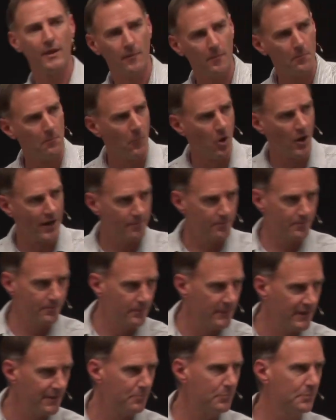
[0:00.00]
my
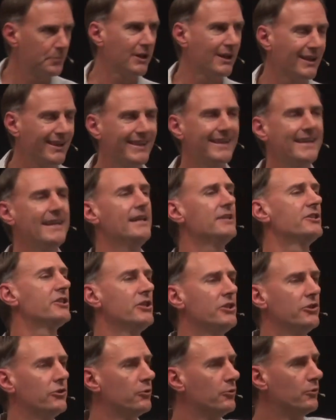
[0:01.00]
plea to
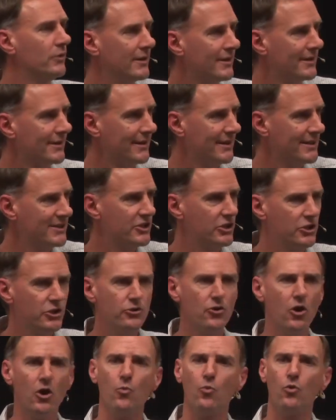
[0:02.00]
you is that you
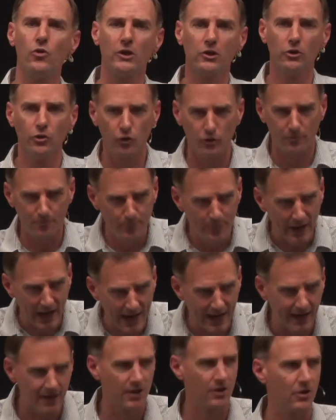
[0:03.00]
don't want to look
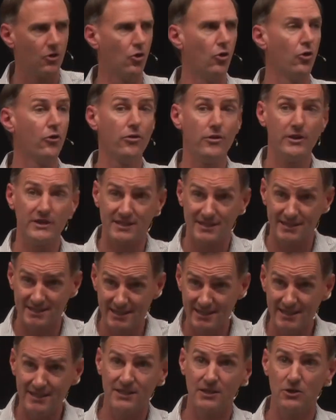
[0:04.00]
back on this
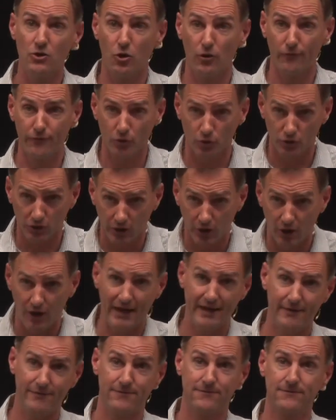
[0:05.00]
season of your
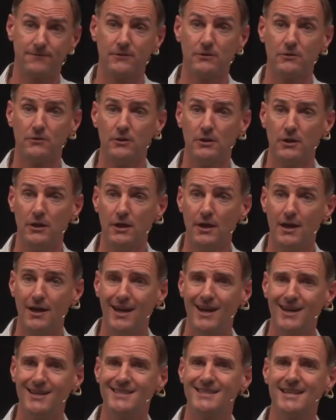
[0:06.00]
life
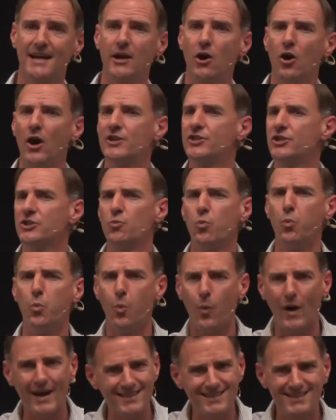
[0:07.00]
and say, I just
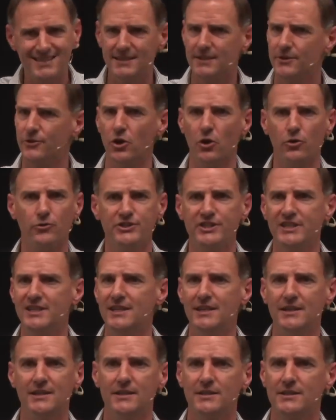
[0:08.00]
wasted those
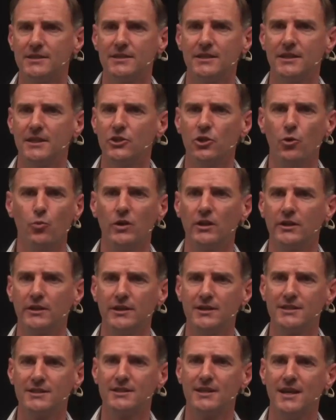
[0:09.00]
years in the
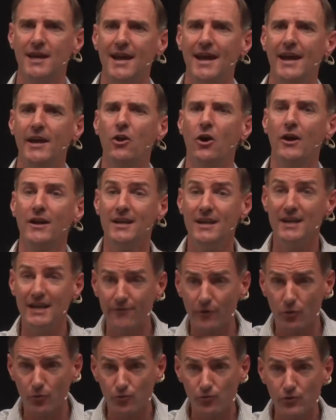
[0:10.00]
wilderness and I
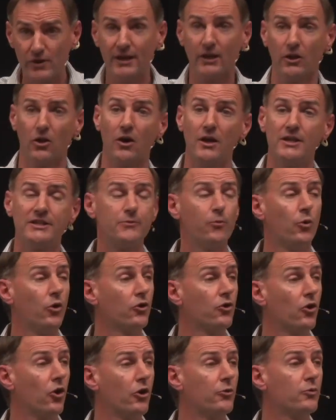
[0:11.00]
never realized what
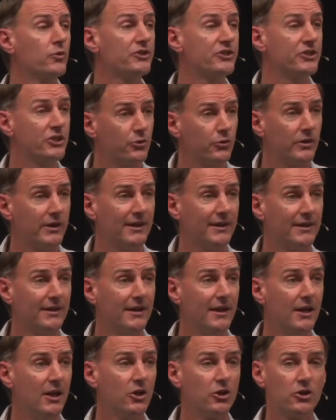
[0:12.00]
God was doing
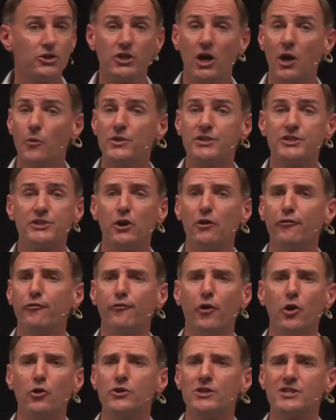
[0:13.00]
because I was so
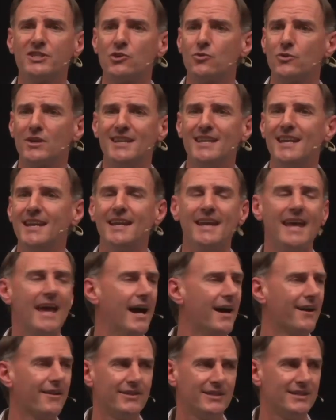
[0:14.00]
focused on getting
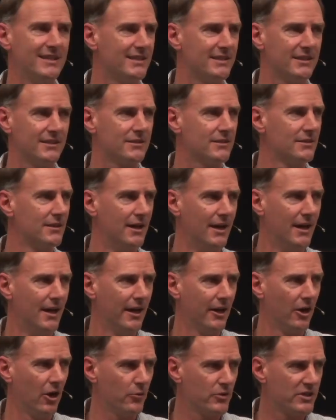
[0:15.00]
out of the desert
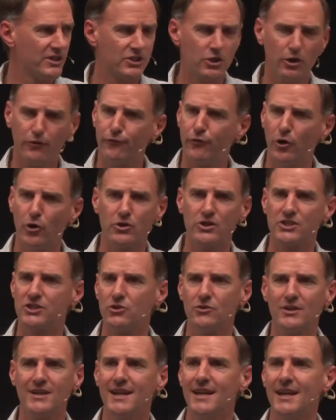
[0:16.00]
and I was so focused
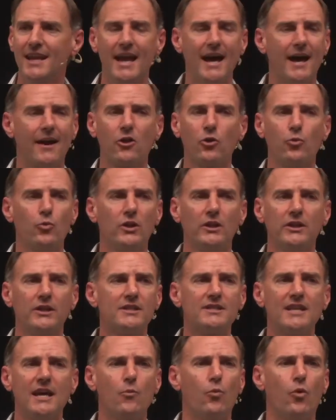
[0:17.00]
on getting out of the
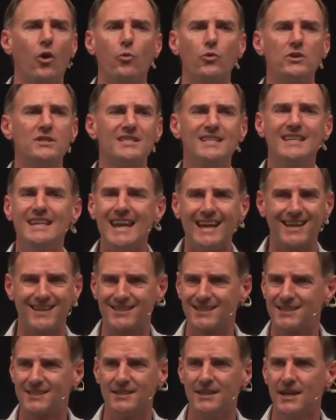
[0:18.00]
wilderness and what was
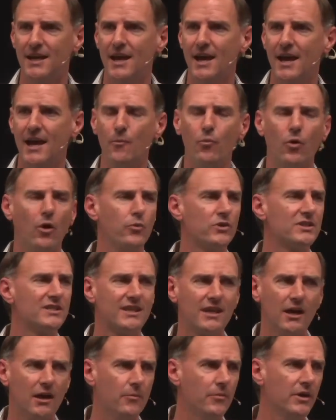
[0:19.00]
next and what was
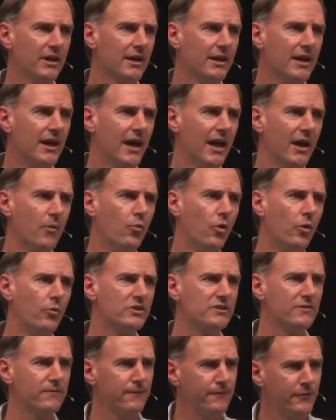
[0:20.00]
coming and what
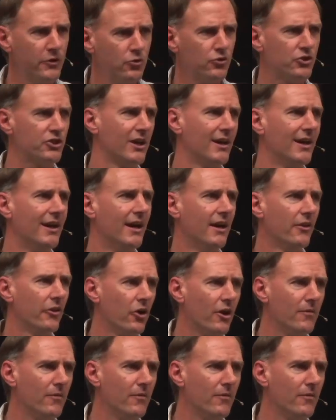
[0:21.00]
was future that I